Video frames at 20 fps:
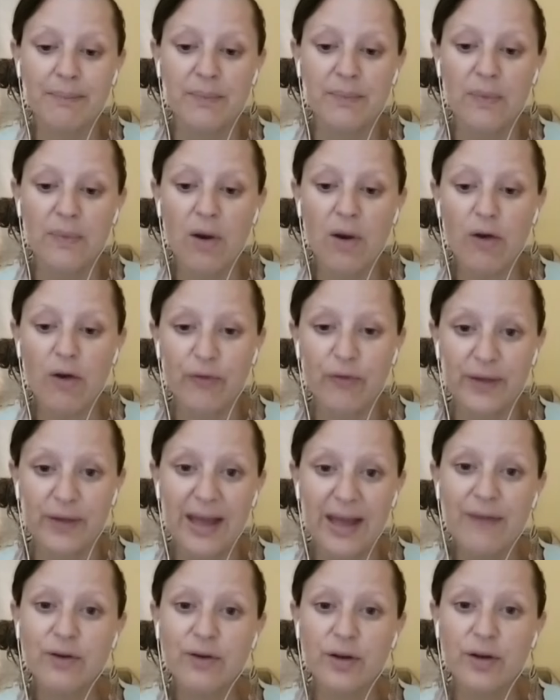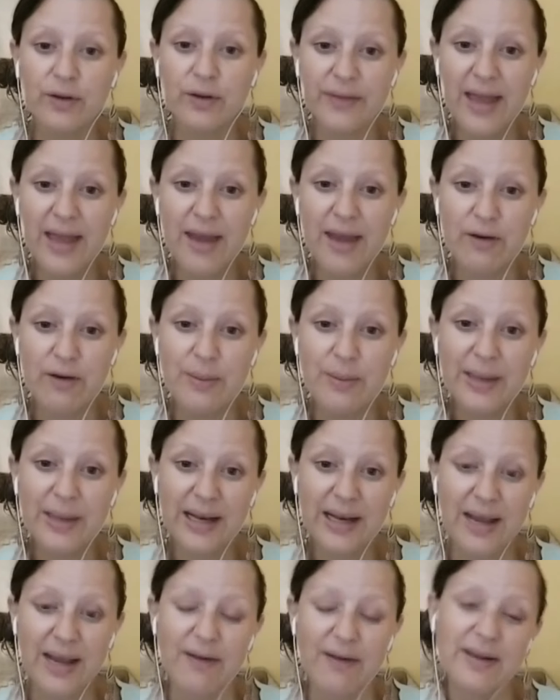offering, have a look at the Harry
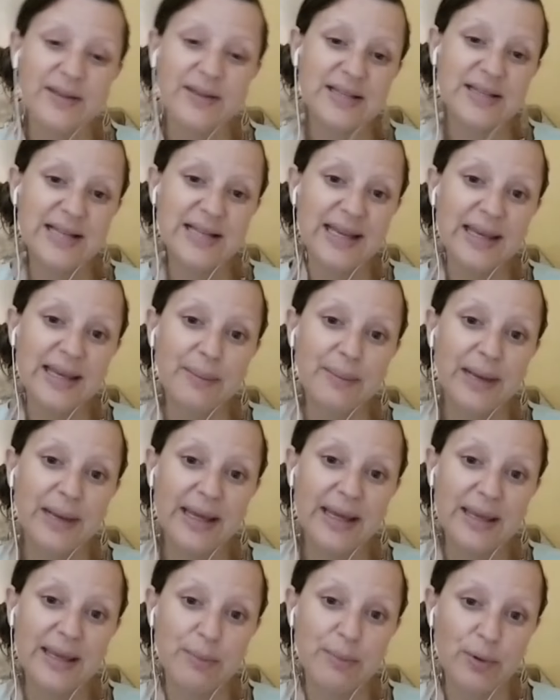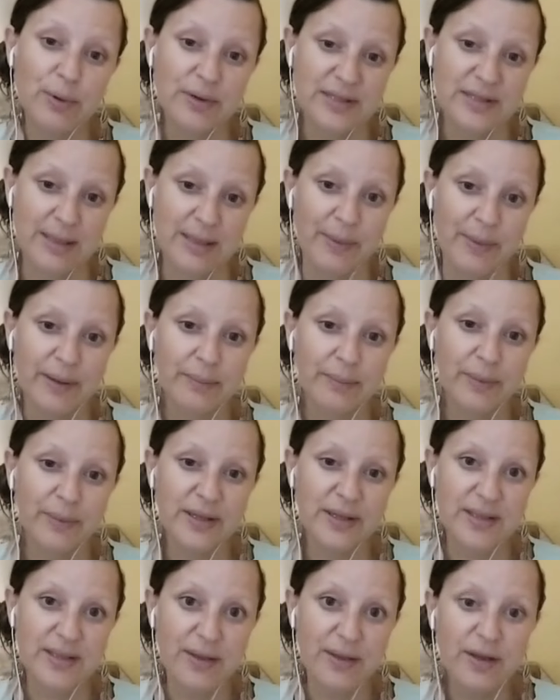McClary and the Slinky Malinky books, Summer,
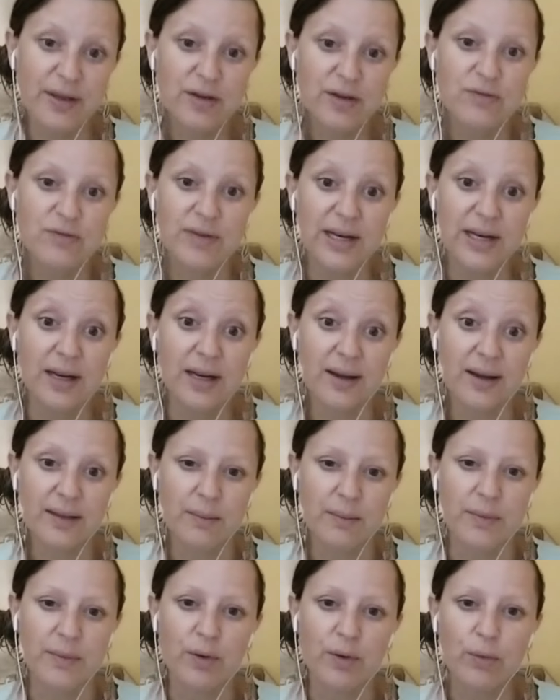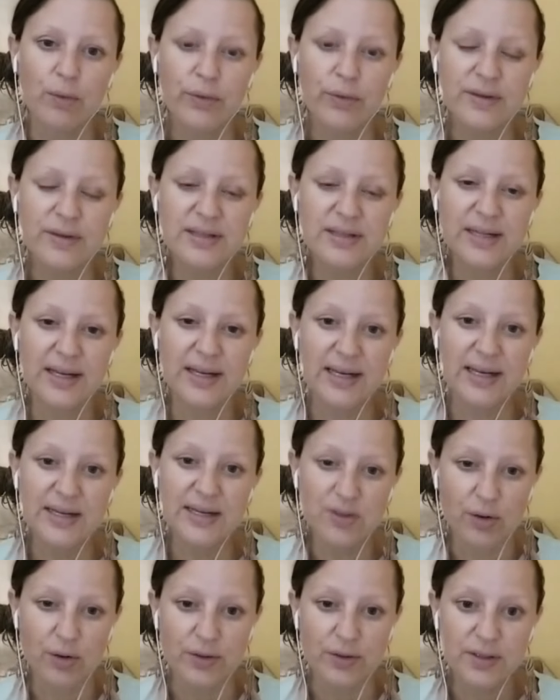because I think you'd really like them. The author's Linley
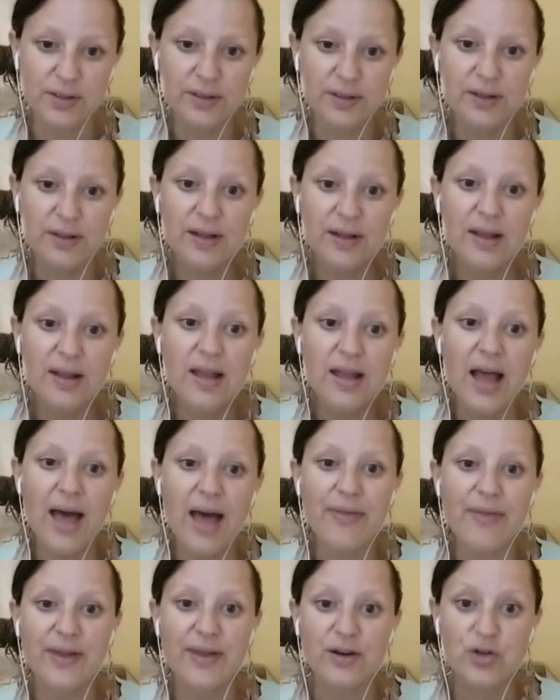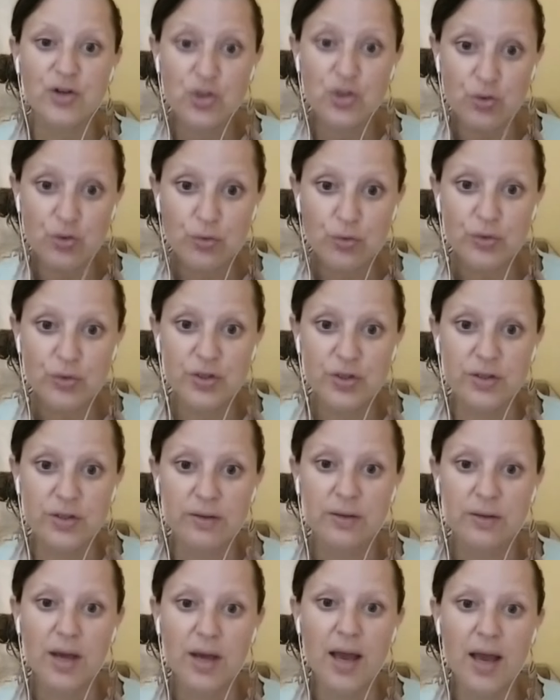Dodd, and they are short.
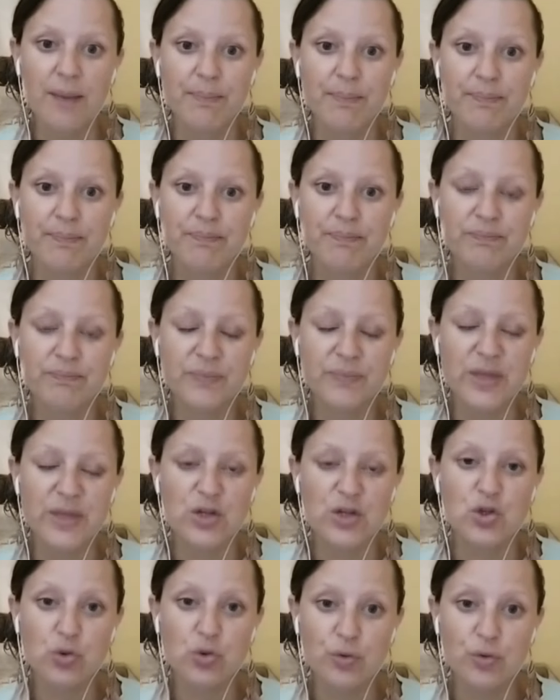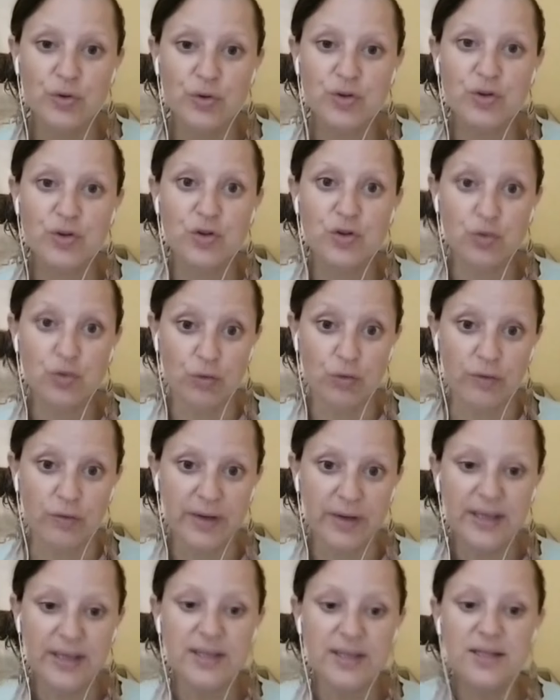They're short
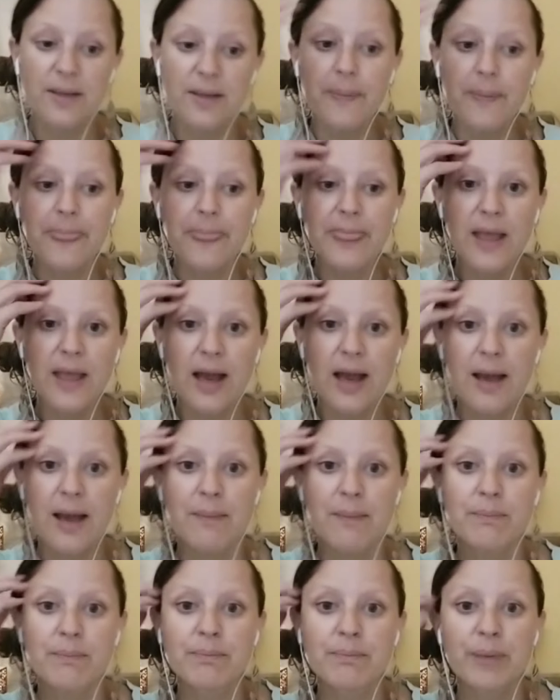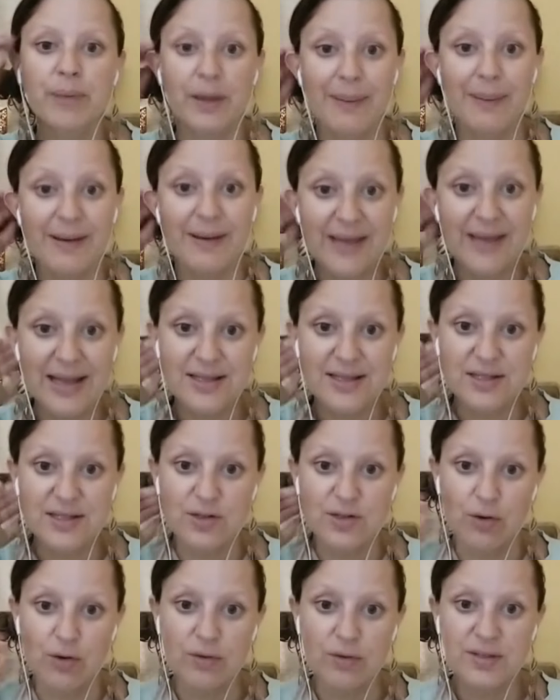stories, but about cats and
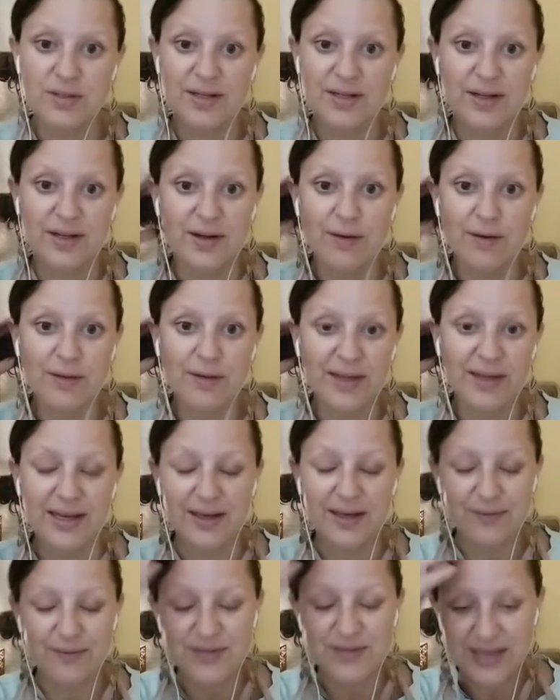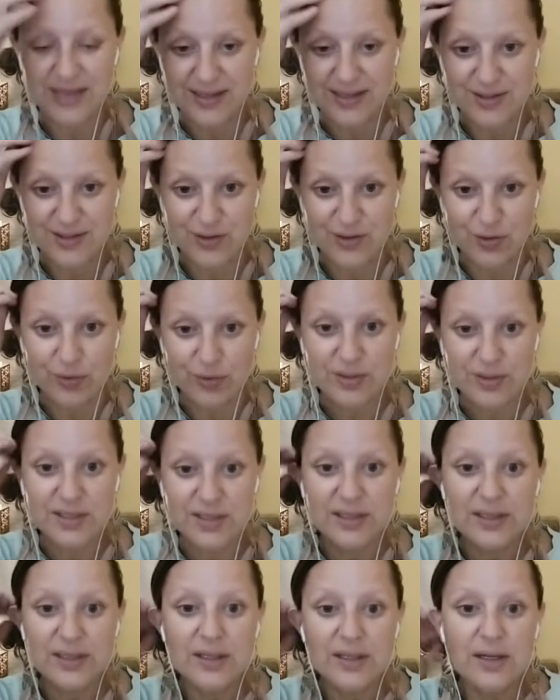dogs, and I know that he loves cats and dogs.
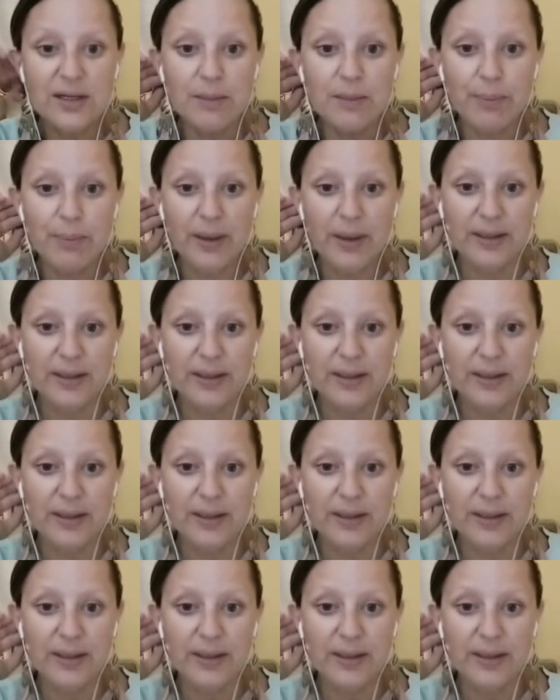But